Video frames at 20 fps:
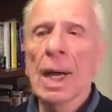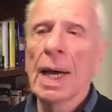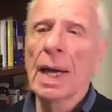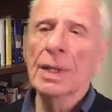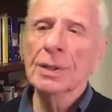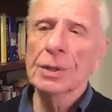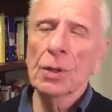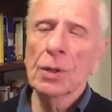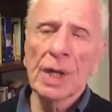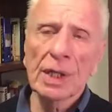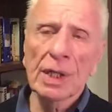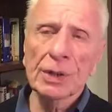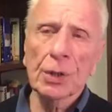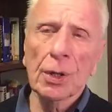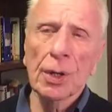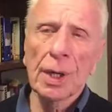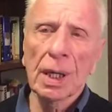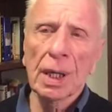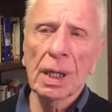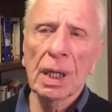And so that's
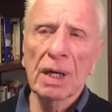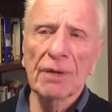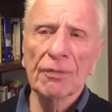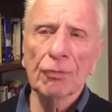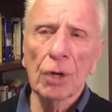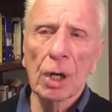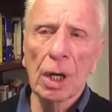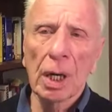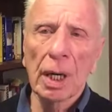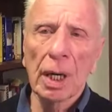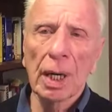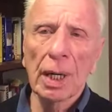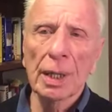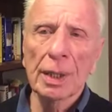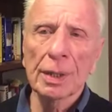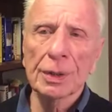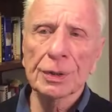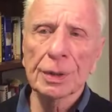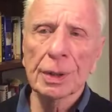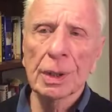going to give
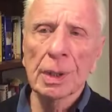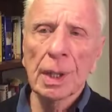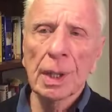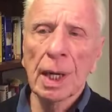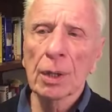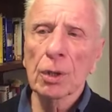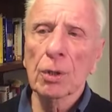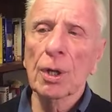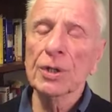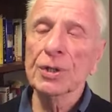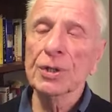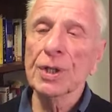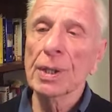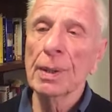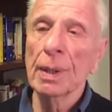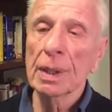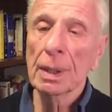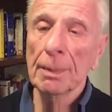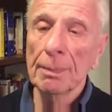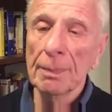rise, and of course,
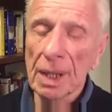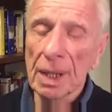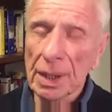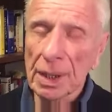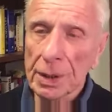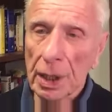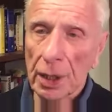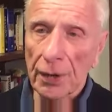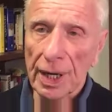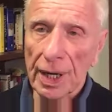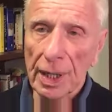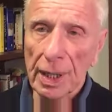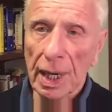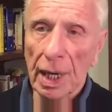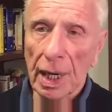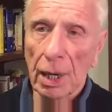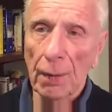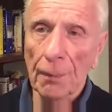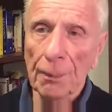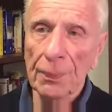the military now,
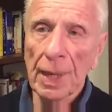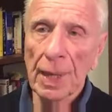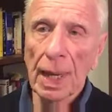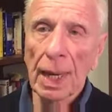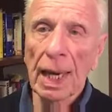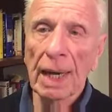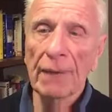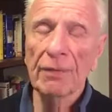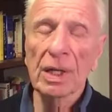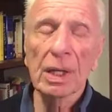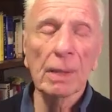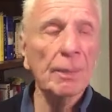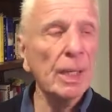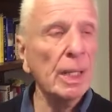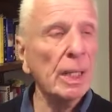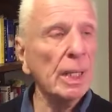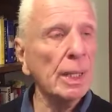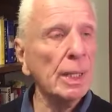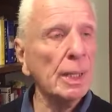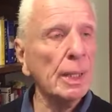having
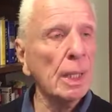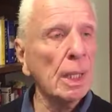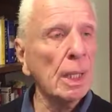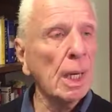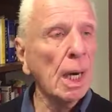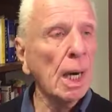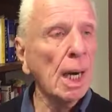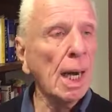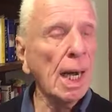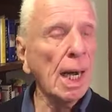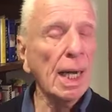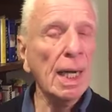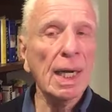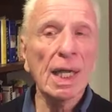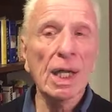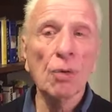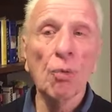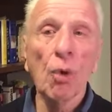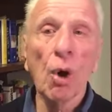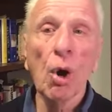been
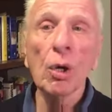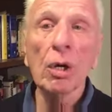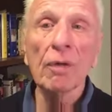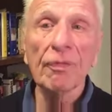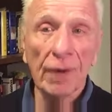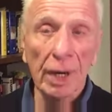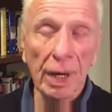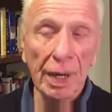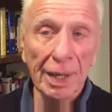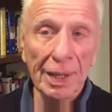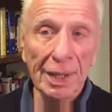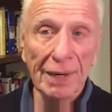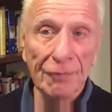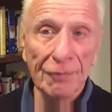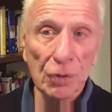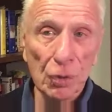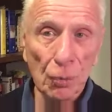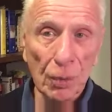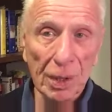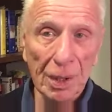highly wokeified, if
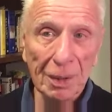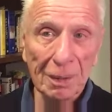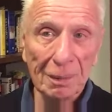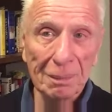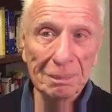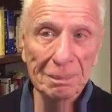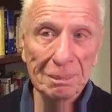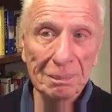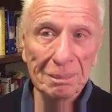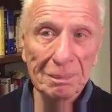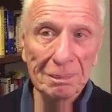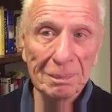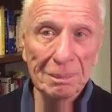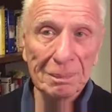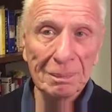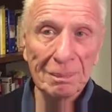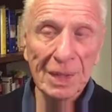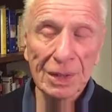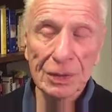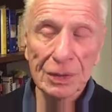you will,
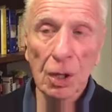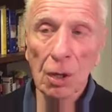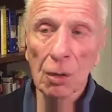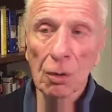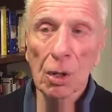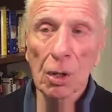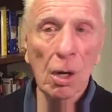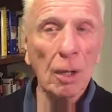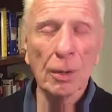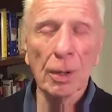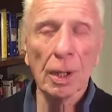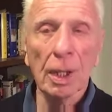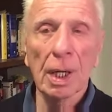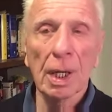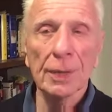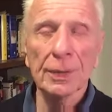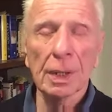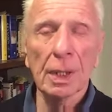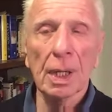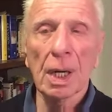it's no longer
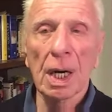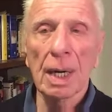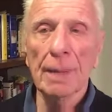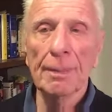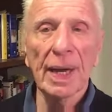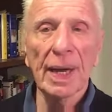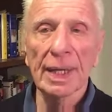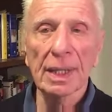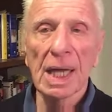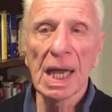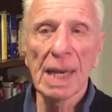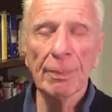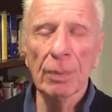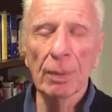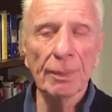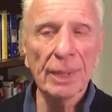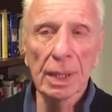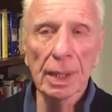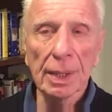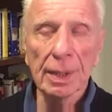got the combat
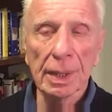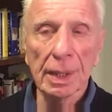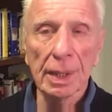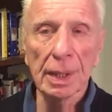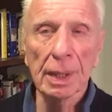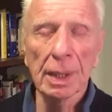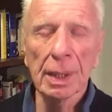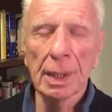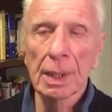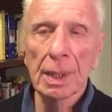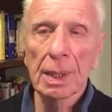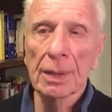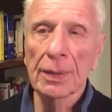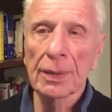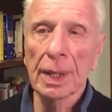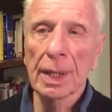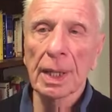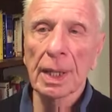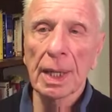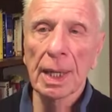capability
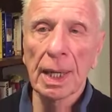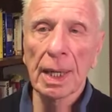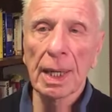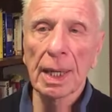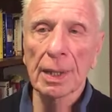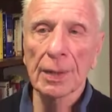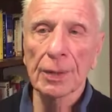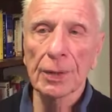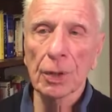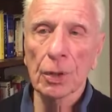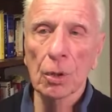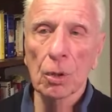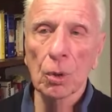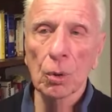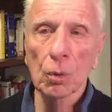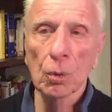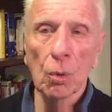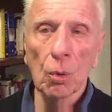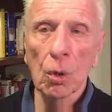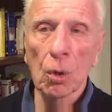that it had in the
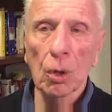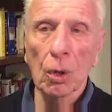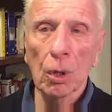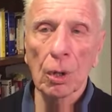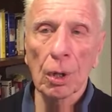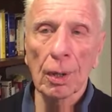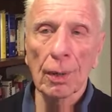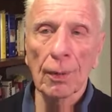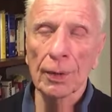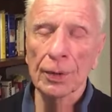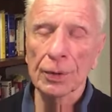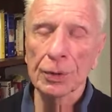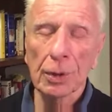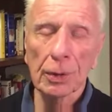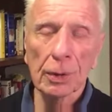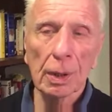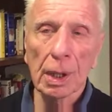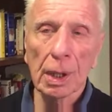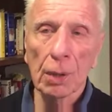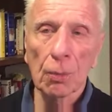Cold War, or
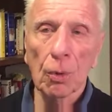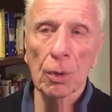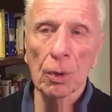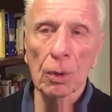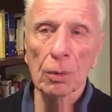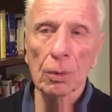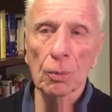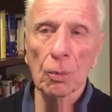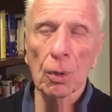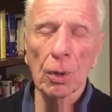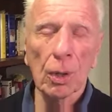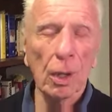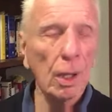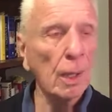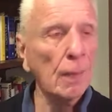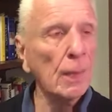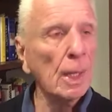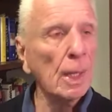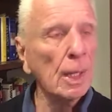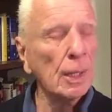certainly World
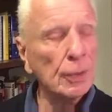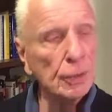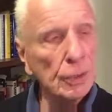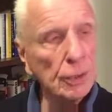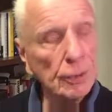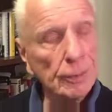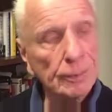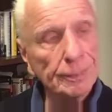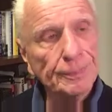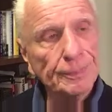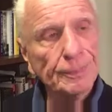War II.